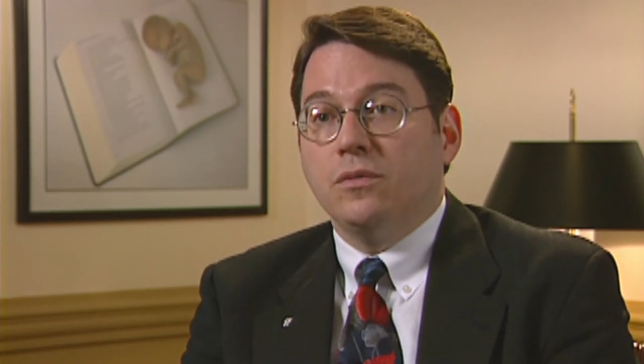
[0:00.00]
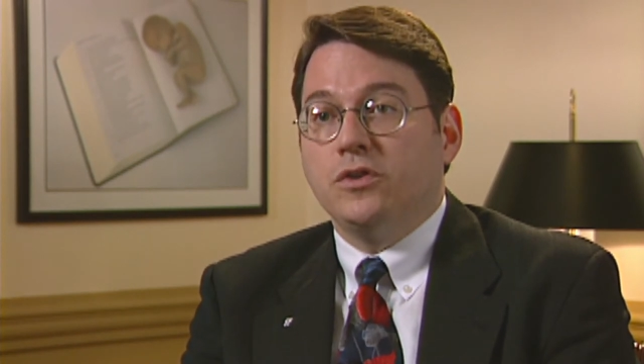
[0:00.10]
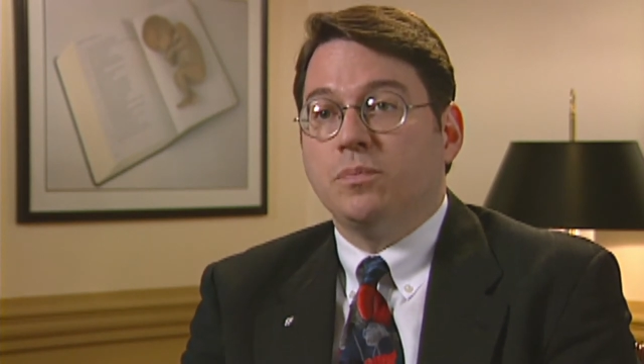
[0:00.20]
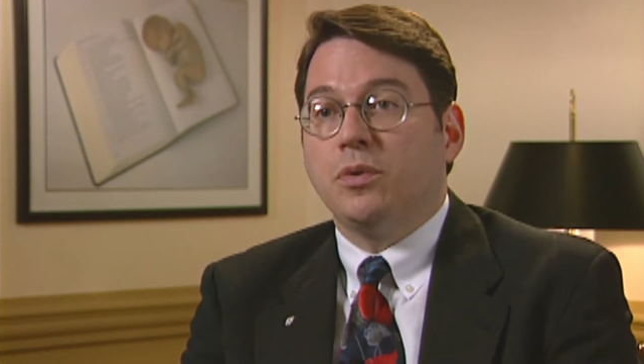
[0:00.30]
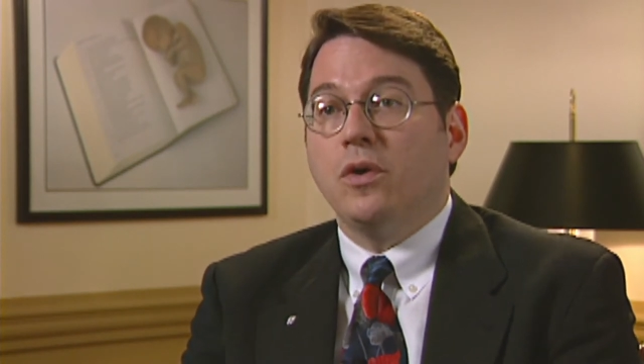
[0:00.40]

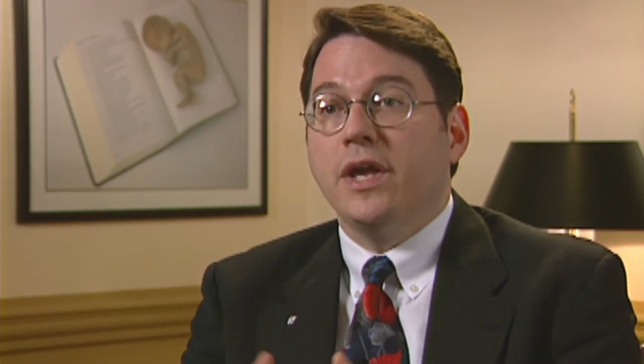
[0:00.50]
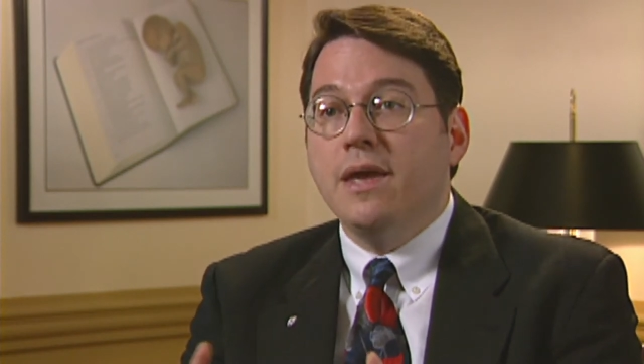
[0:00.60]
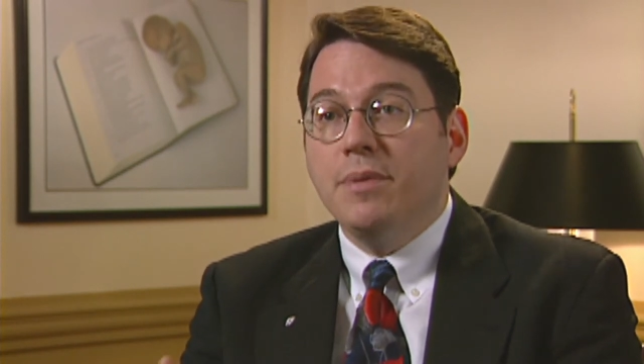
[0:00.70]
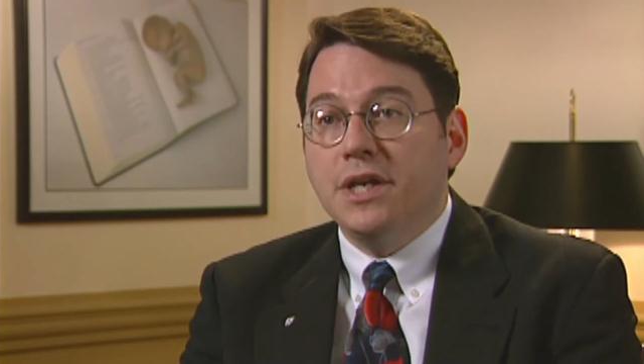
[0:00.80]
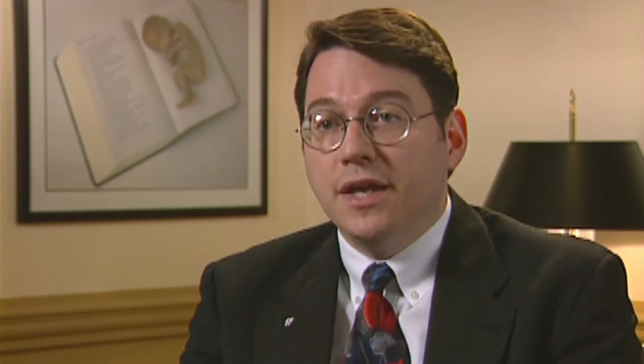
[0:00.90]
which
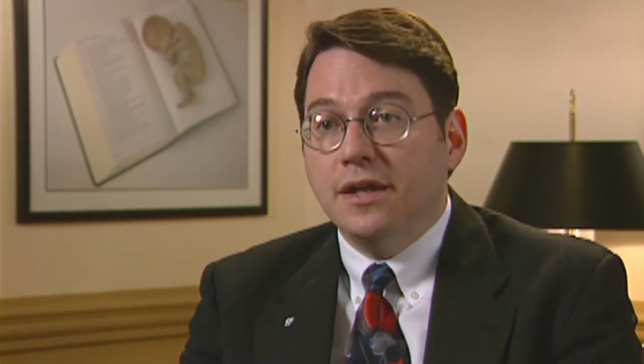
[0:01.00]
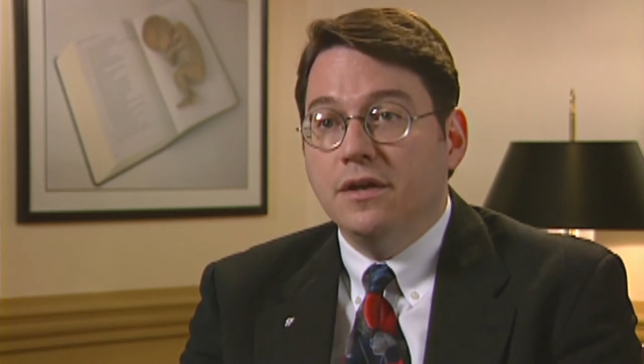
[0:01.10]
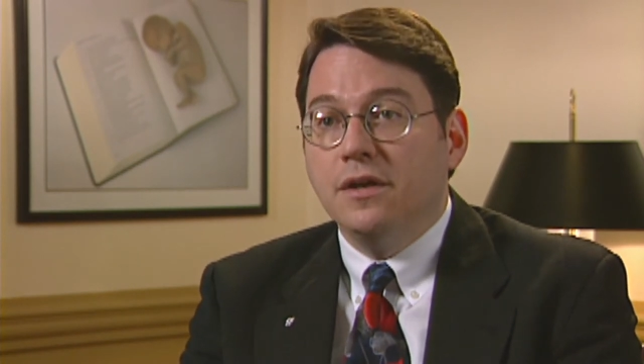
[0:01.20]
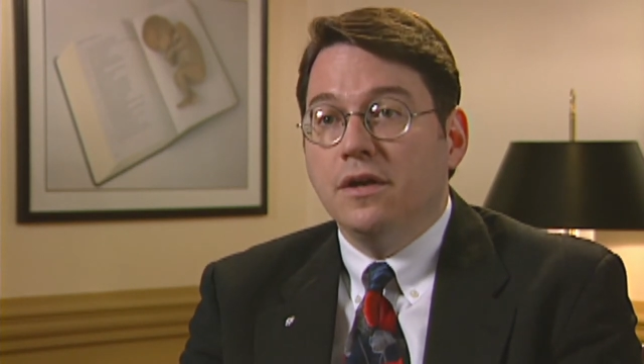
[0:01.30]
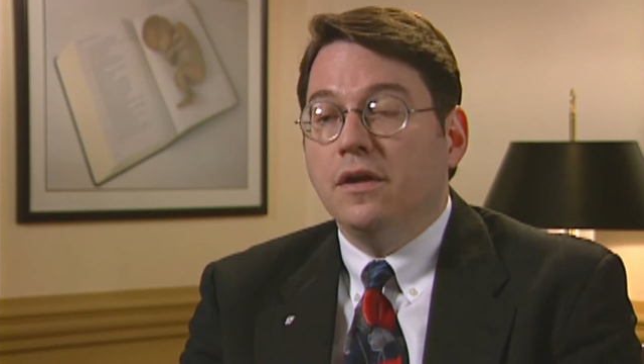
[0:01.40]
prohibited
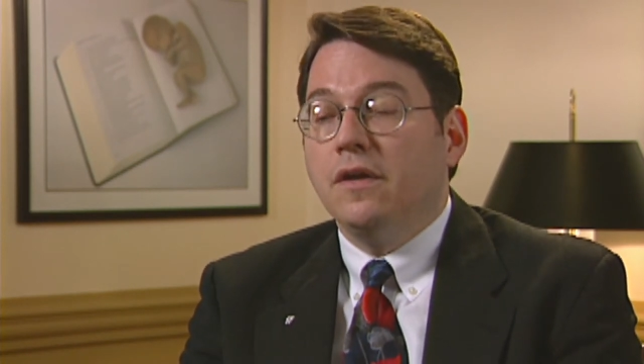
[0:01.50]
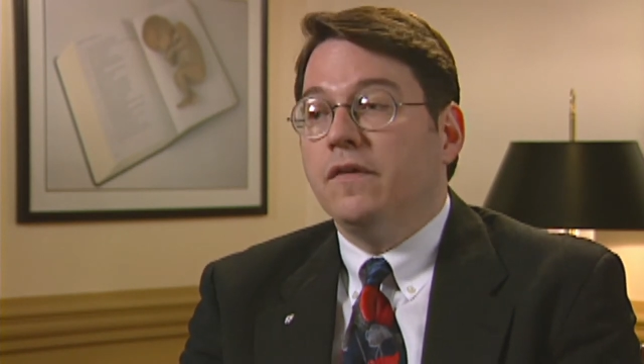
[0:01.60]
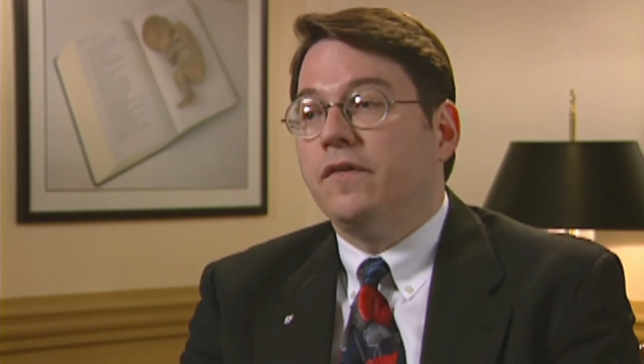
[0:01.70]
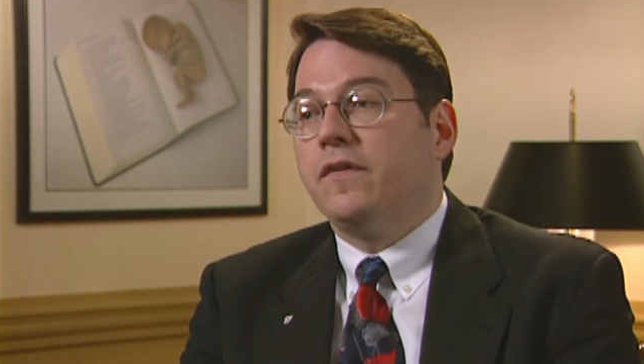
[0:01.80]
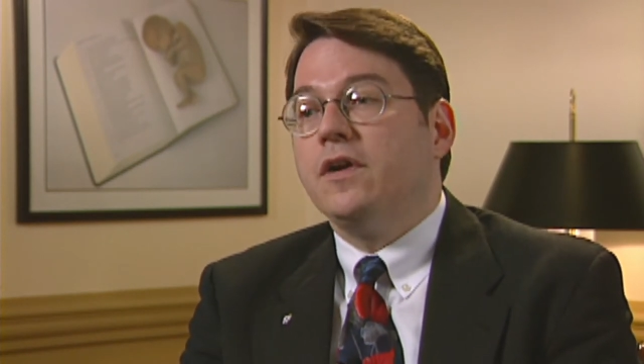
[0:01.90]

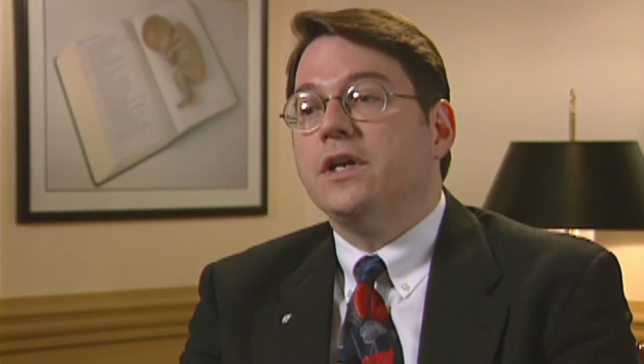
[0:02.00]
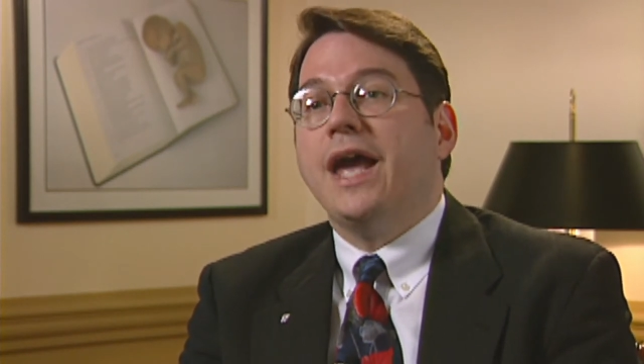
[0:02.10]
certain